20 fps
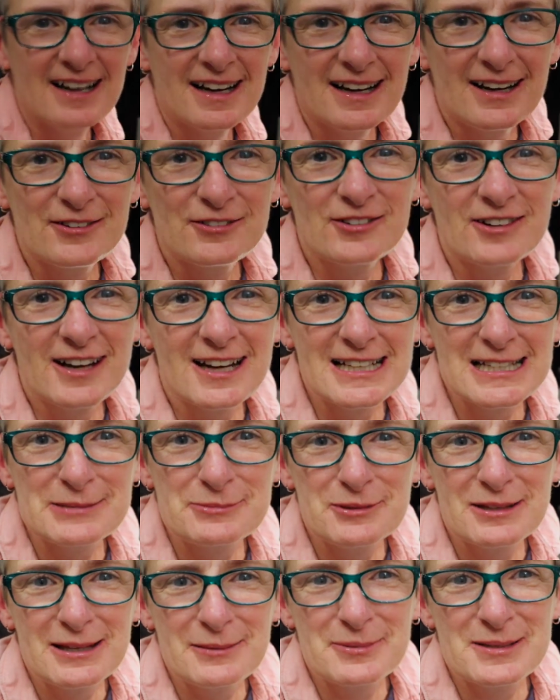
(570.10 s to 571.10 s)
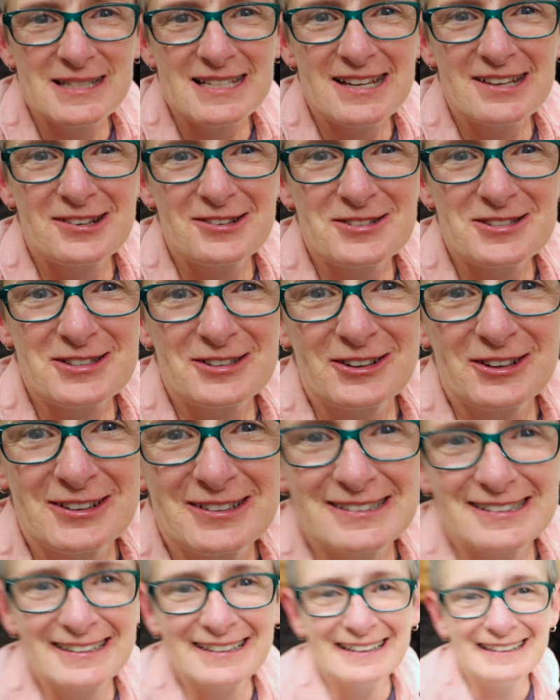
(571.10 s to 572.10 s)
I forgot to put the potato
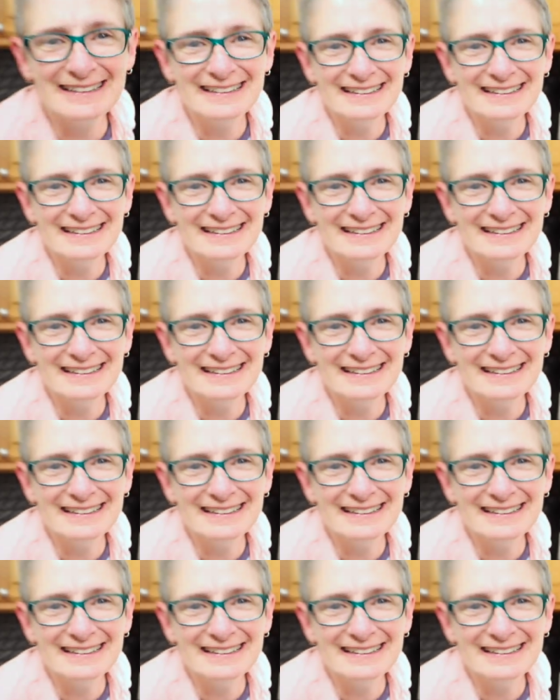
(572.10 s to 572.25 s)
starch in.